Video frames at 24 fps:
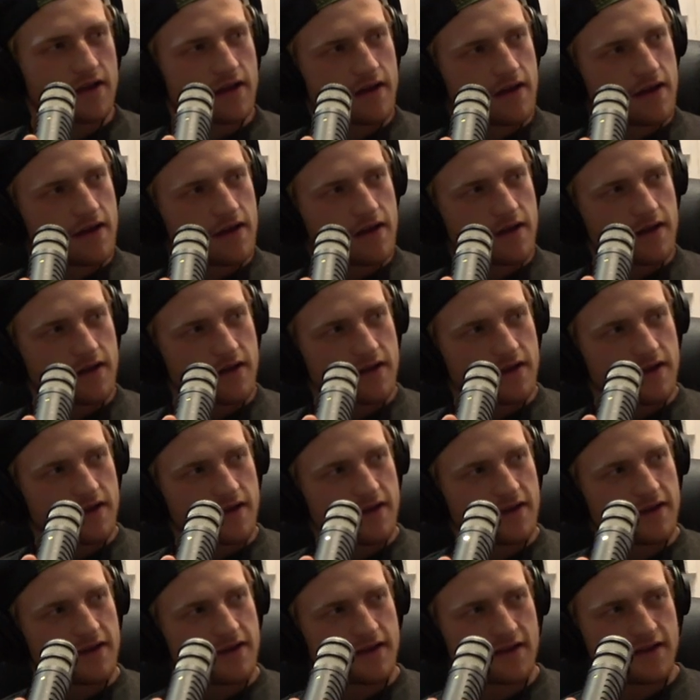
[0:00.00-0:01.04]

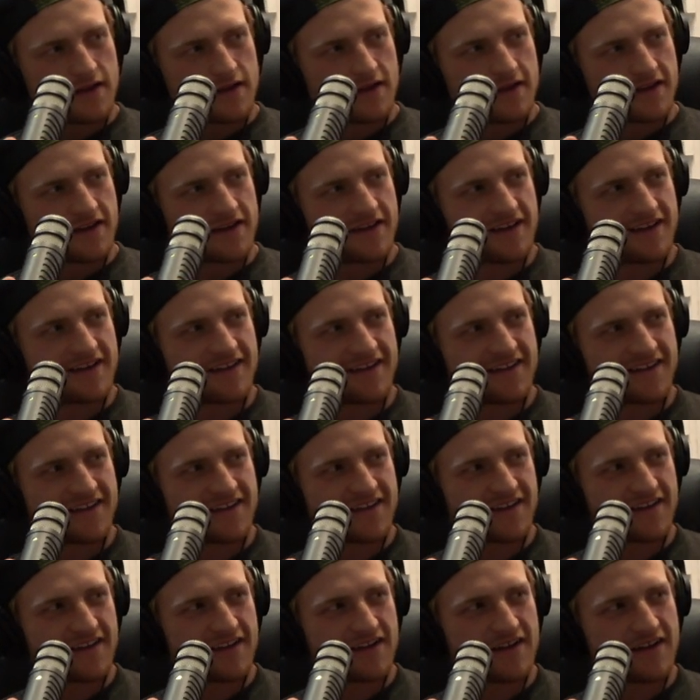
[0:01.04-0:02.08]

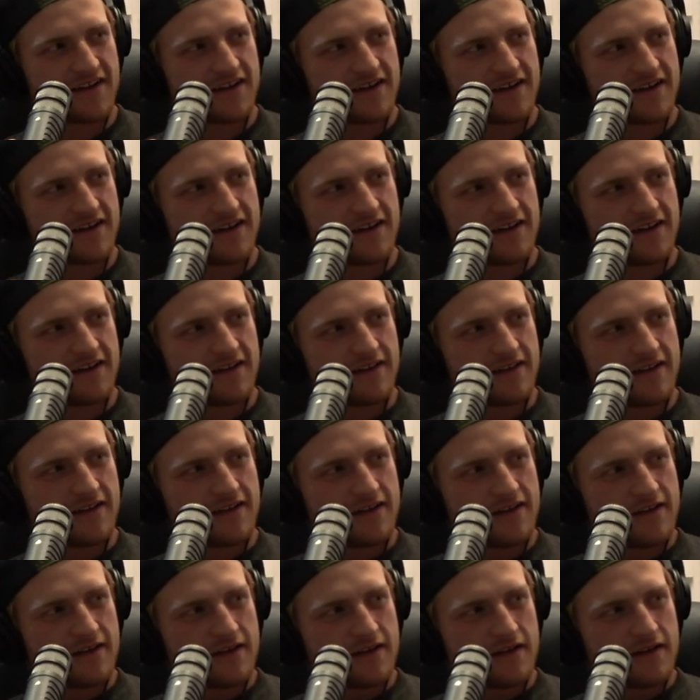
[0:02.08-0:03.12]

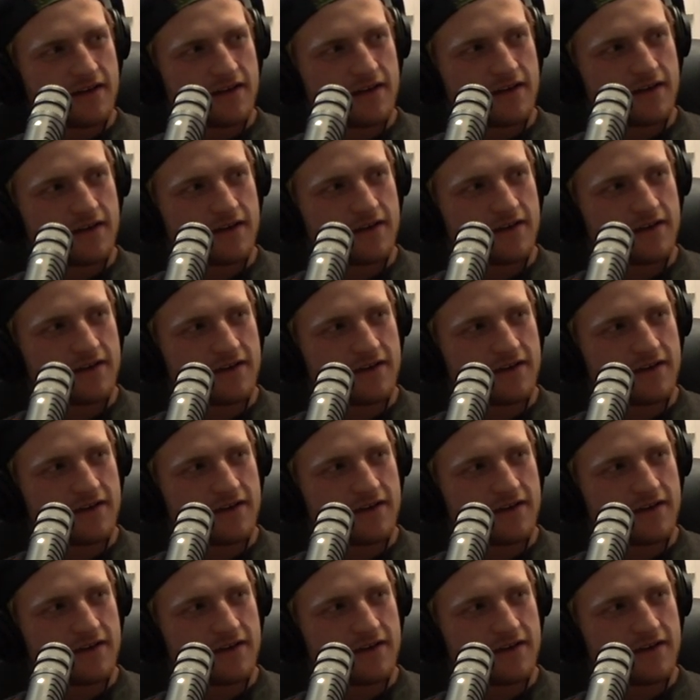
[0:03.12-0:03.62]
[no speech]